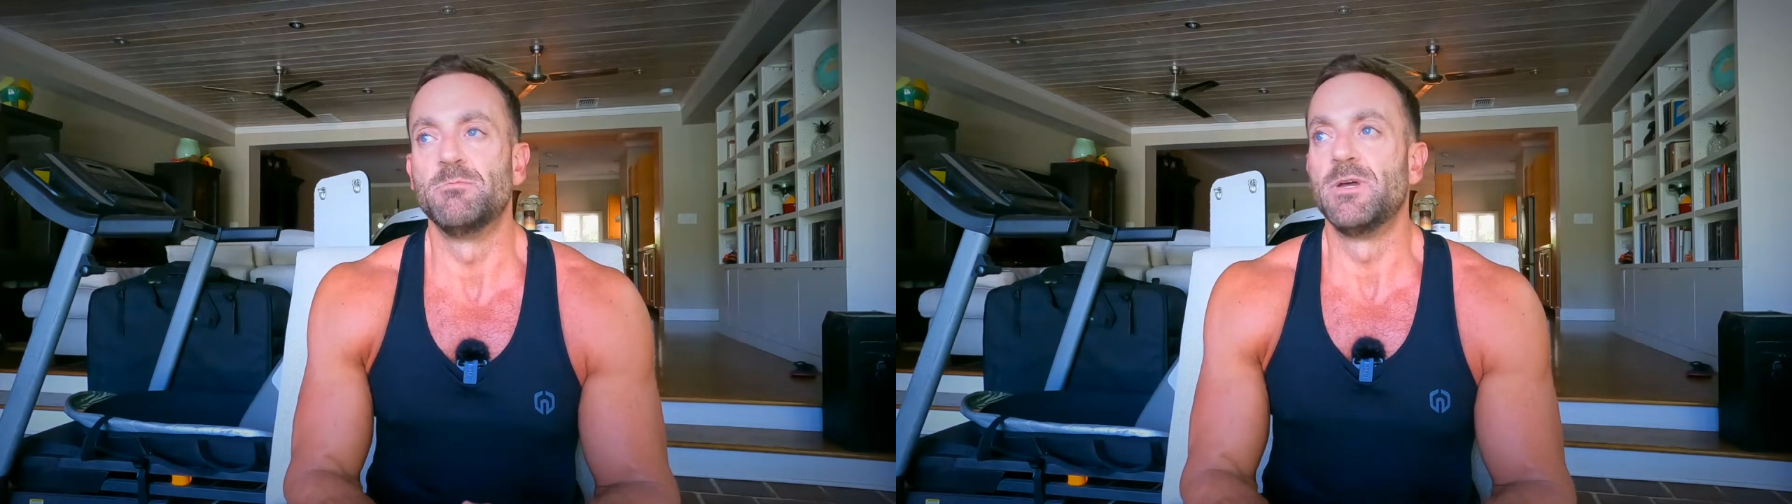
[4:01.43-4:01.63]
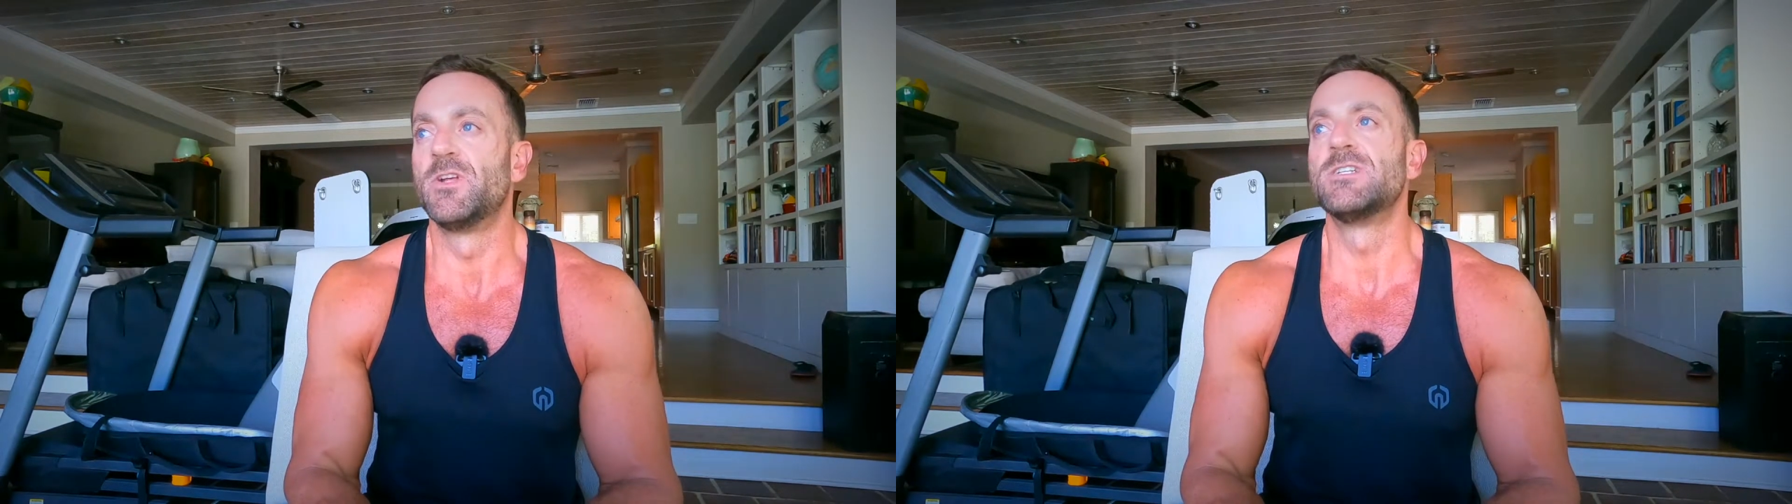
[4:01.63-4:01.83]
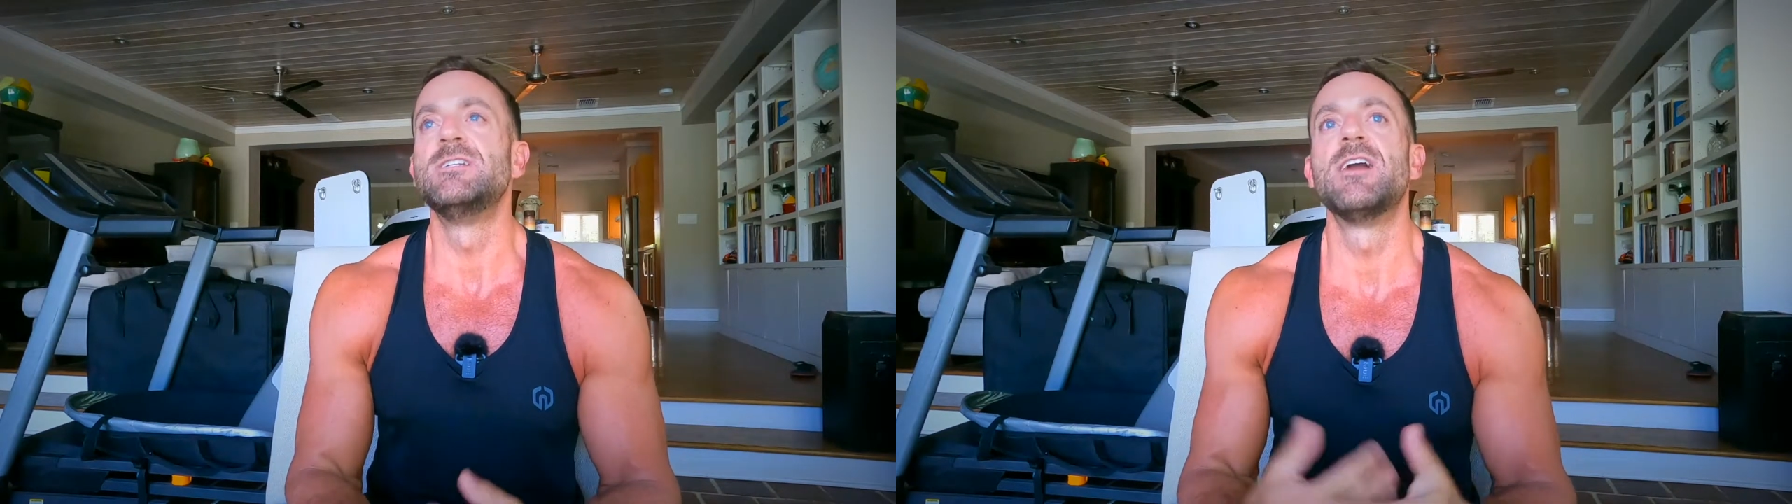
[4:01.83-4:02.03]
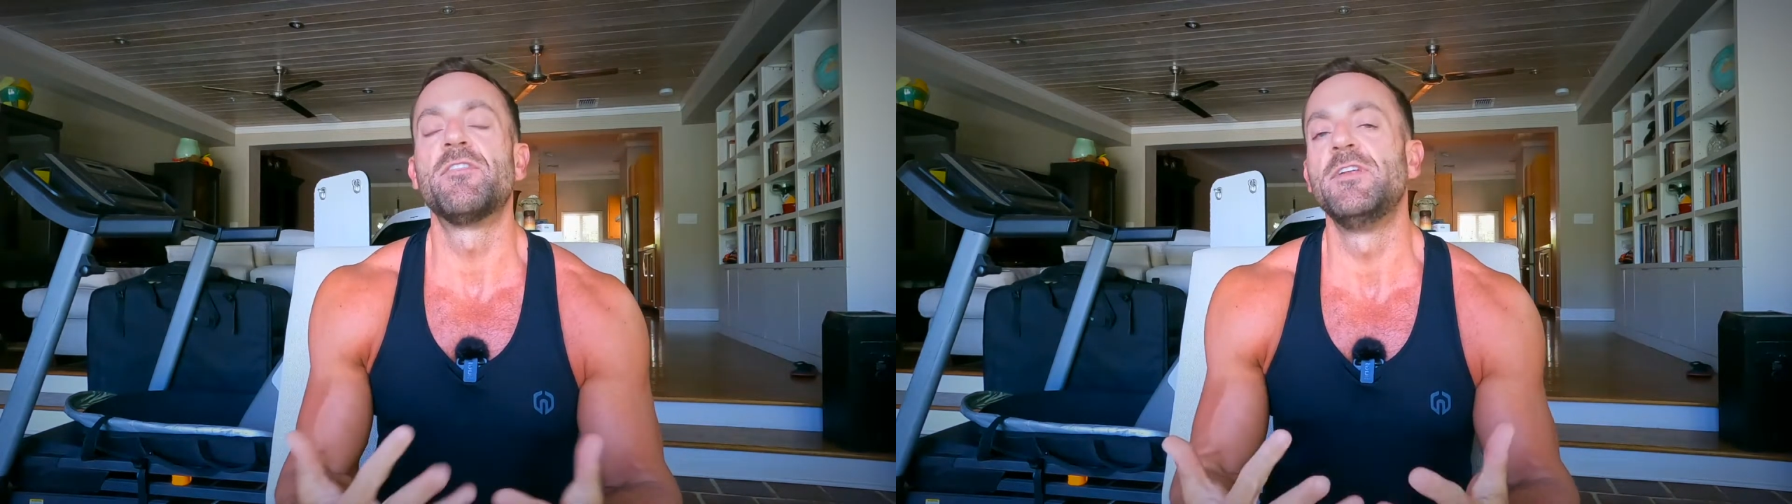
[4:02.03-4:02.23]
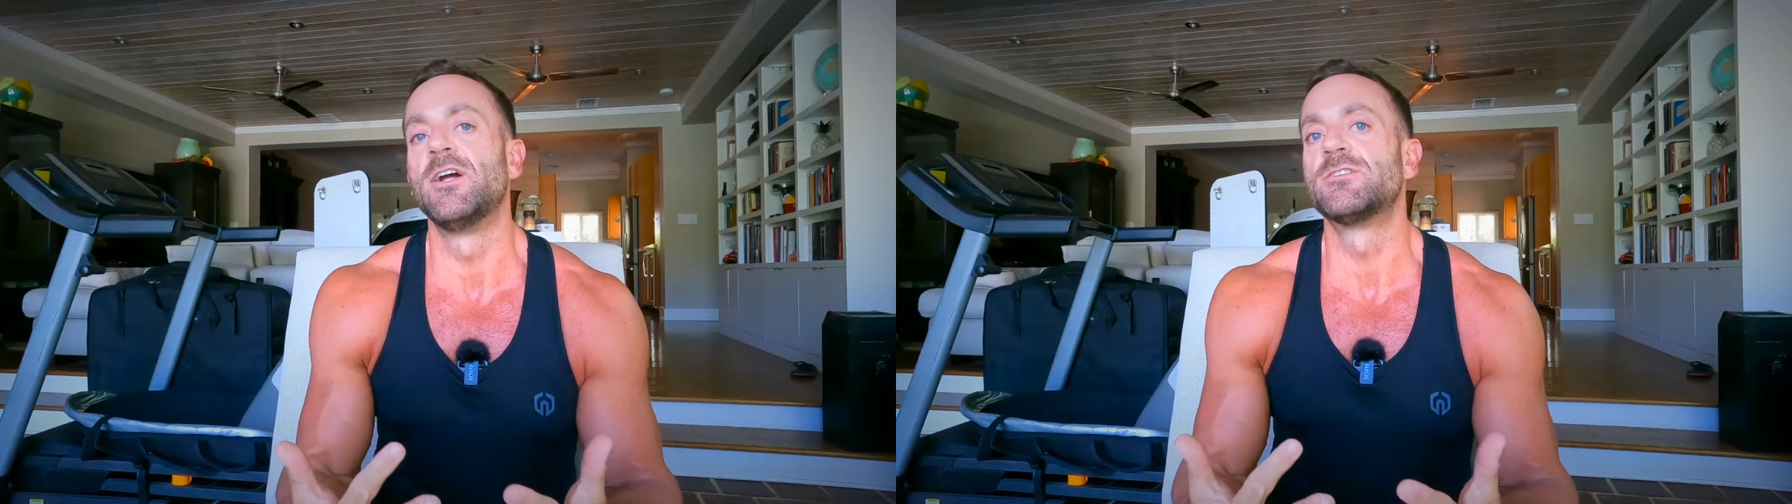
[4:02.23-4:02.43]
But there's
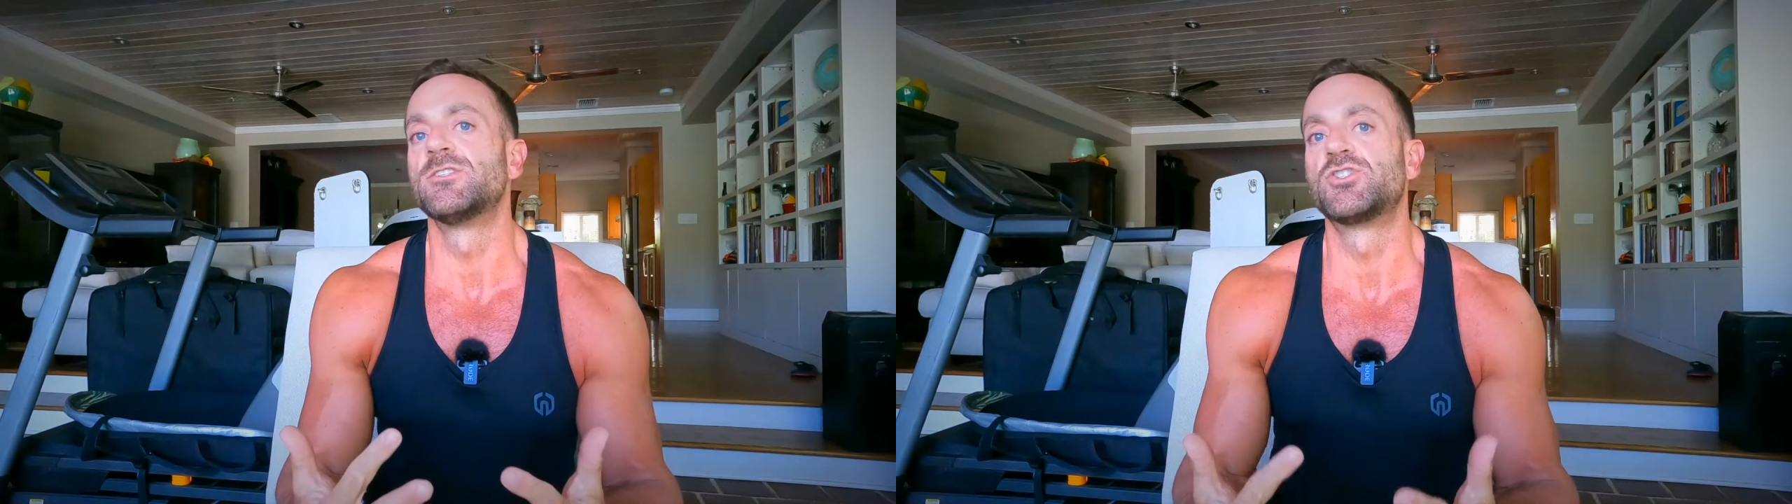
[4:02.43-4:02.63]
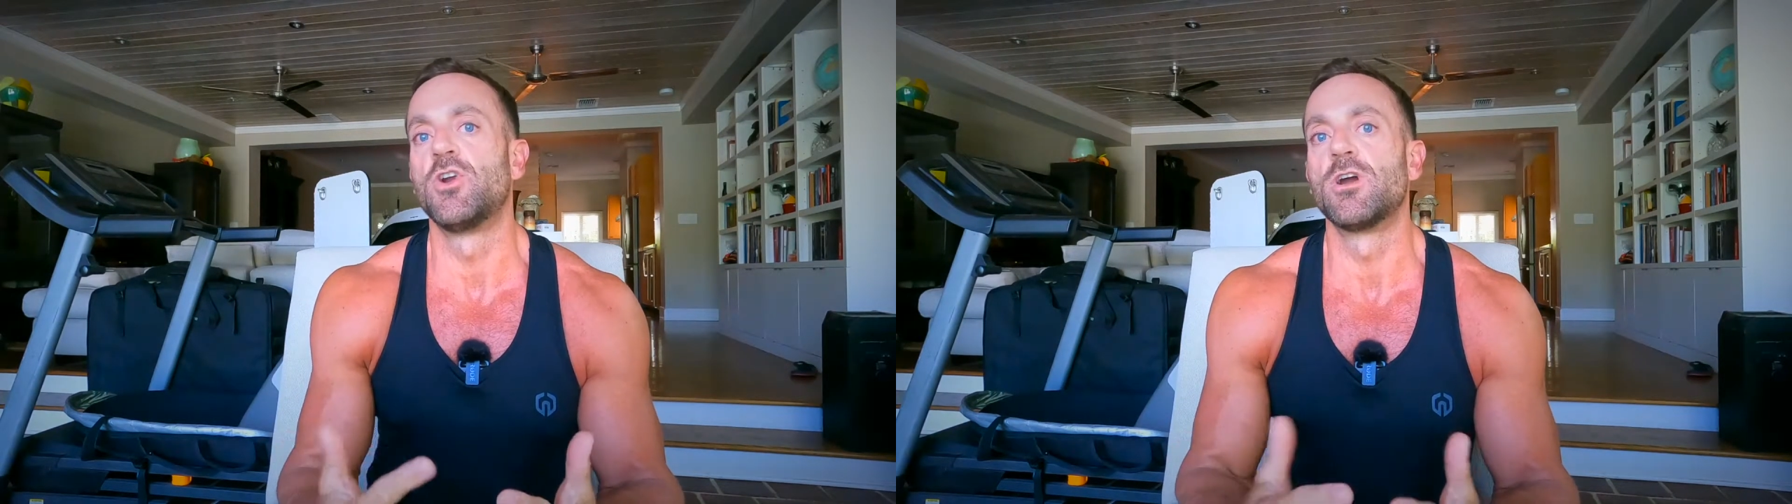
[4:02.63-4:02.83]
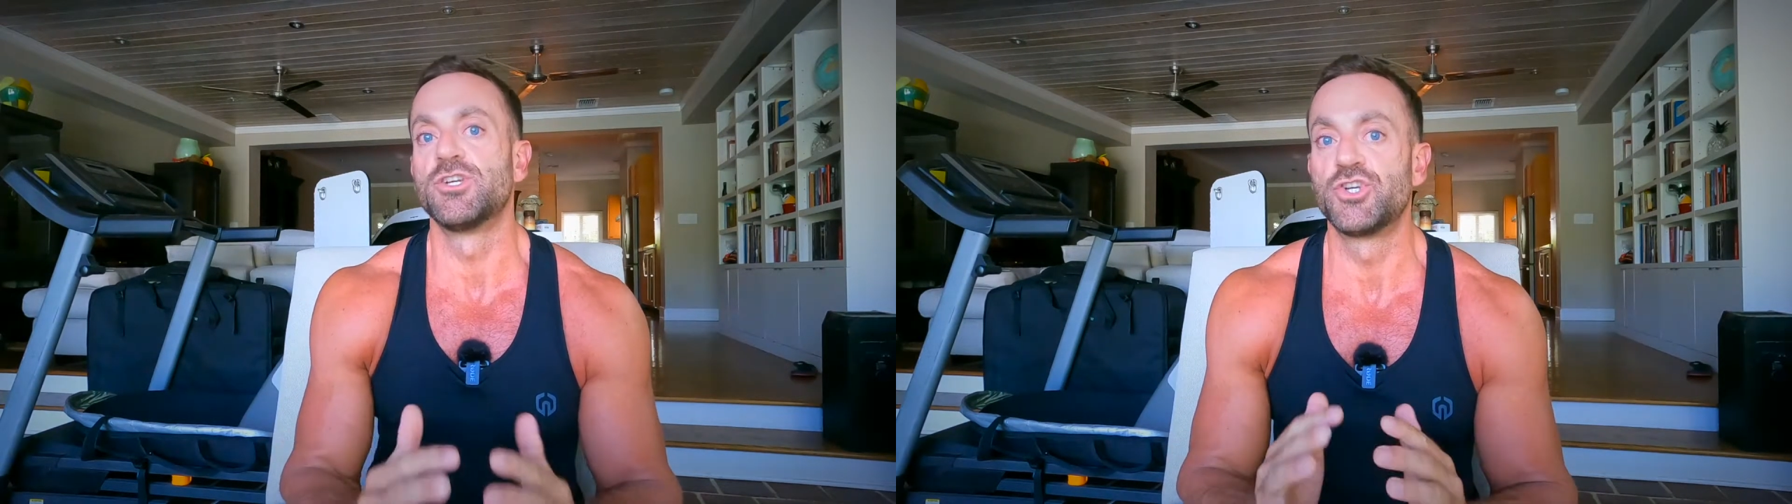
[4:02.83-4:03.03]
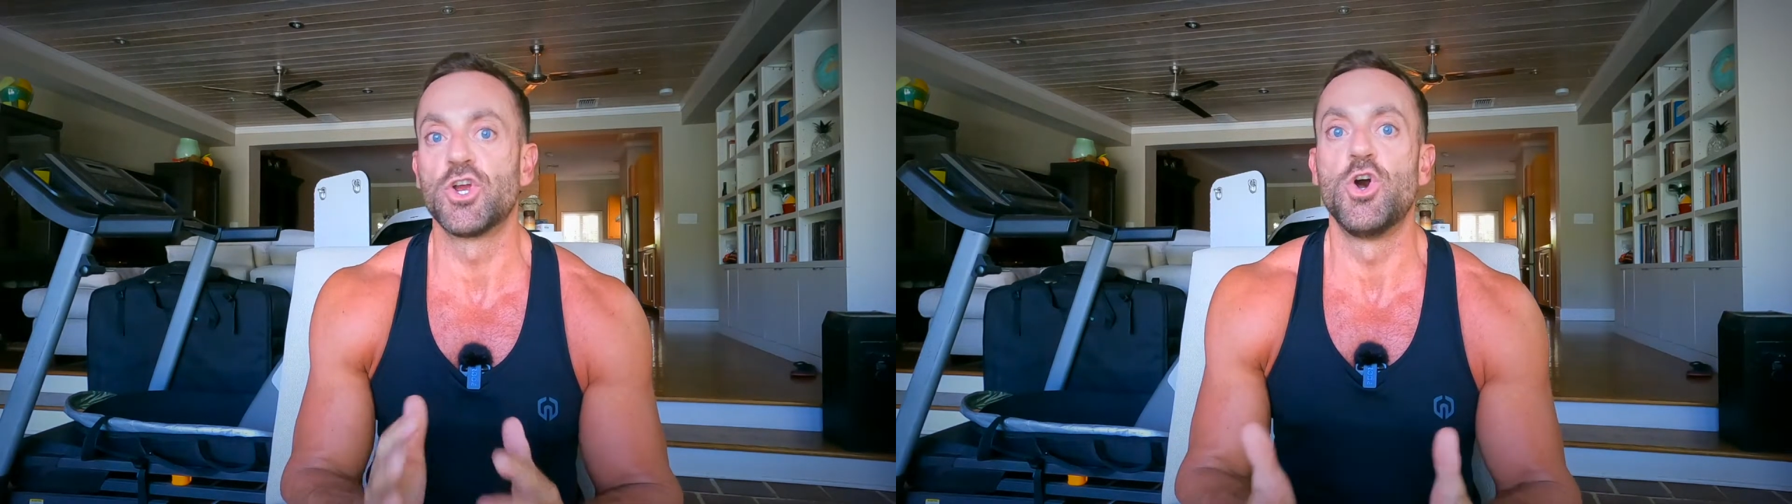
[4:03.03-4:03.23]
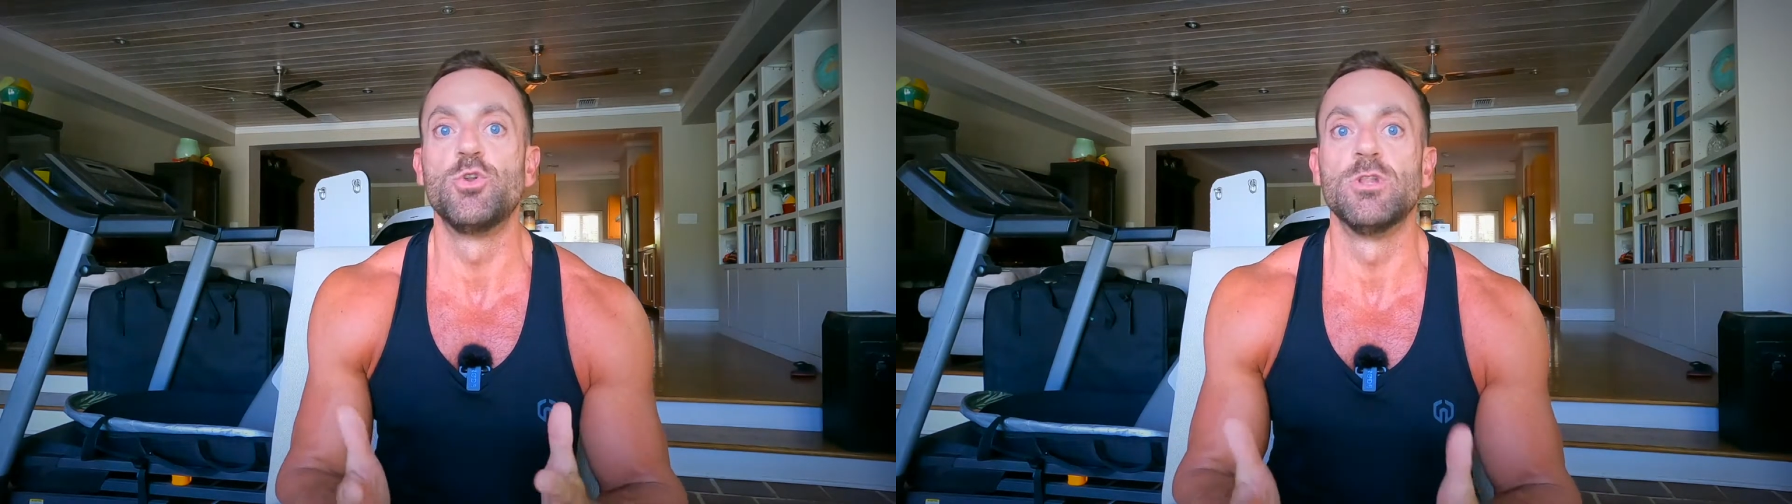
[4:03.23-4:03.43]
nothing else as strong as your own